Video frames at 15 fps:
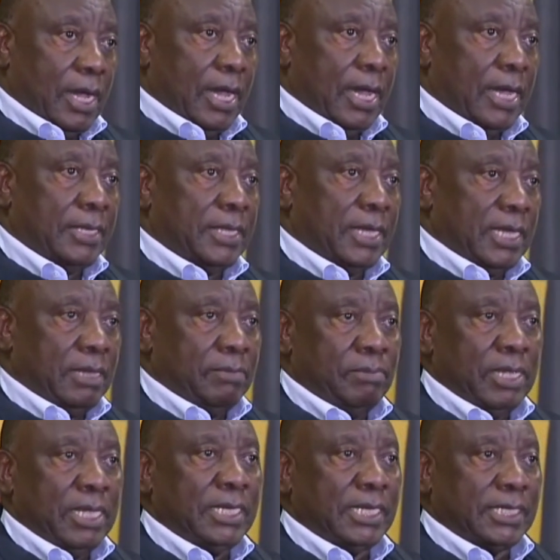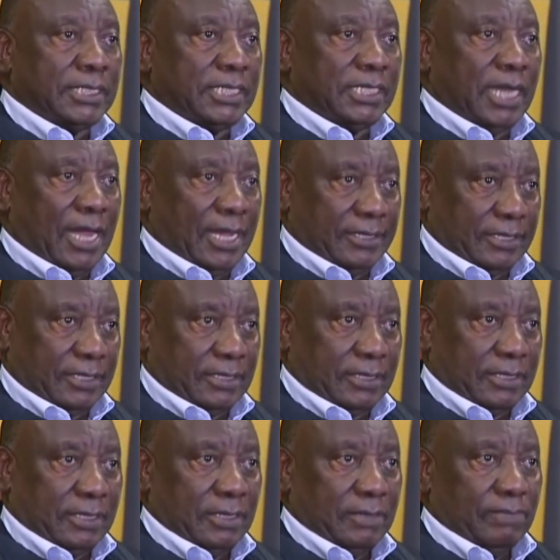and the immediate tasks
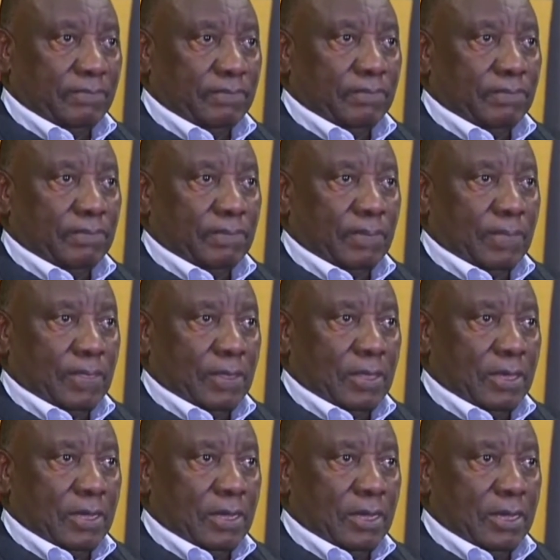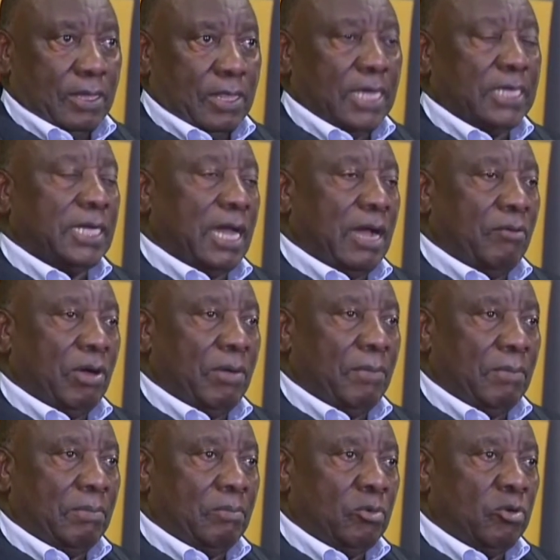that our
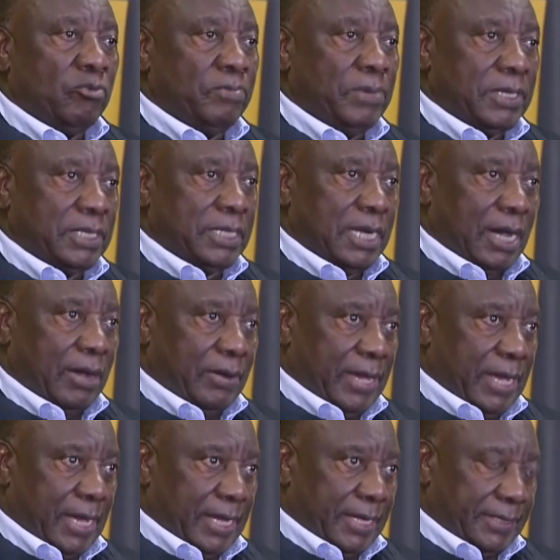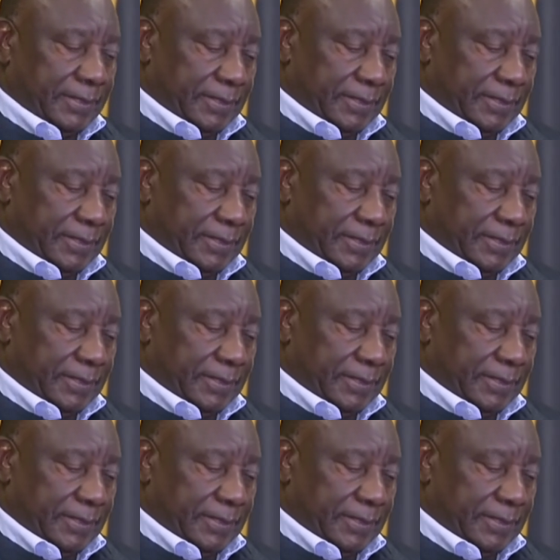movement now has.